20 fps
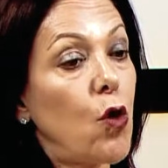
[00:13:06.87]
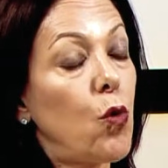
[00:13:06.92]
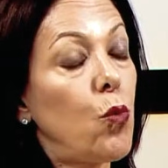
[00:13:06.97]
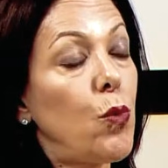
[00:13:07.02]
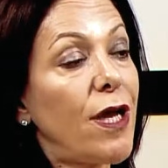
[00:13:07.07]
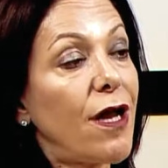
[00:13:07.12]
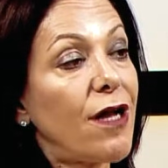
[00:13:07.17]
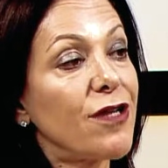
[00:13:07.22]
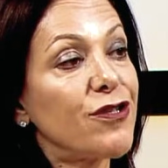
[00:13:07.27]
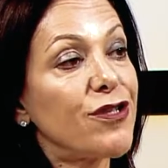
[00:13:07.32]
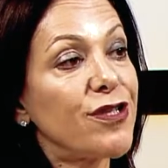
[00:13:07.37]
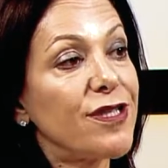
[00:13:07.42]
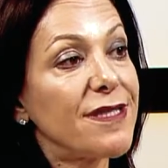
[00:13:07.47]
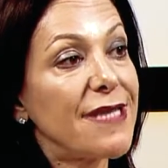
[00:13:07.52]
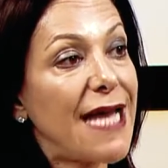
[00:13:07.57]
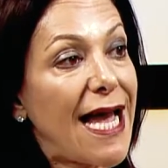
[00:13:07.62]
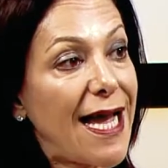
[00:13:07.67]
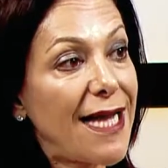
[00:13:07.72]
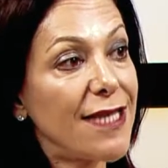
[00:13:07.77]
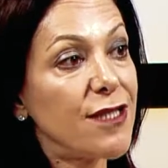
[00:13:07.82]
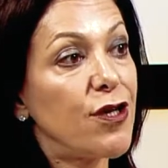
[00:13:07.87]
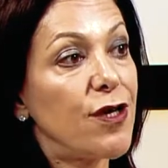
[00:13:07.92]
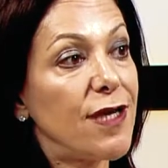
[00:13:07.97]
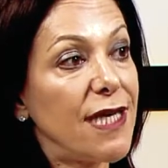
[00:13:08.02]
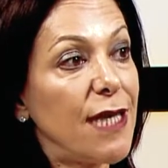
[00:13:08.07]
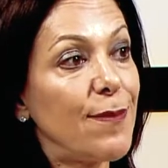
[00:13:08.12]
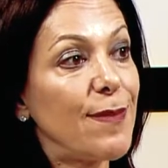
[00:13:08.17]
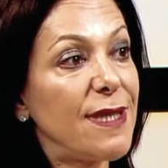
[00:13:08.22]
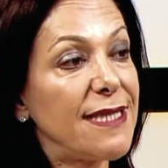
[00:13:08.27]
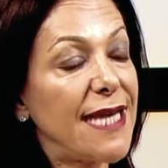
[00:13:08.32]
We understand her
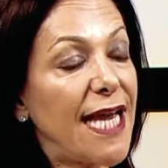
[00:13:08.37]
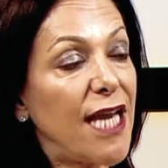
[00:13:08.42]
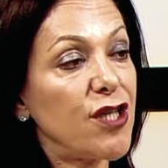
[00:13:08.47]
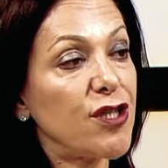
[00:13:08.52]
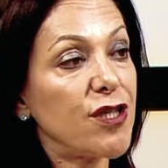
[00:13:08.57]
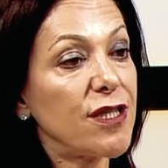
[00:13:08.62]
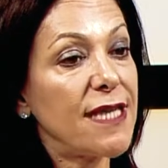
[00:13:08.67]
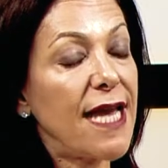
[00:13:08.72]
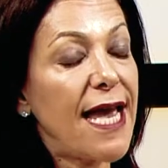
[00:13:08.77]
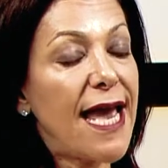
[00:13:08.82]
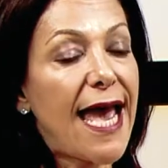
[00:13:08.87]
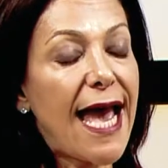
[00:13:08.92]
limitation.